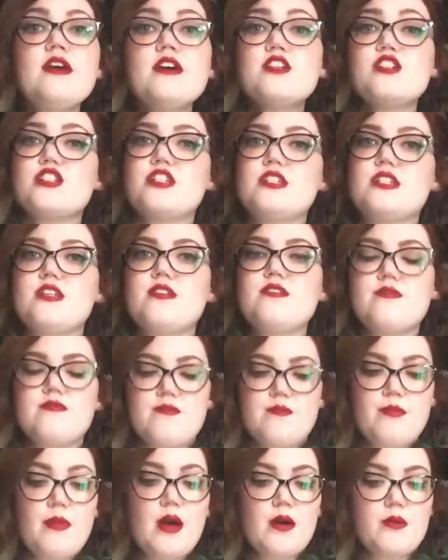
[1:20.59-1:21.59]
She didn't
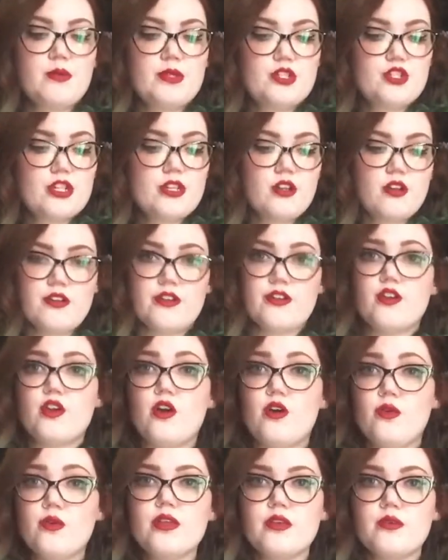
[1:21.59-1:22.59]
publish it on her own.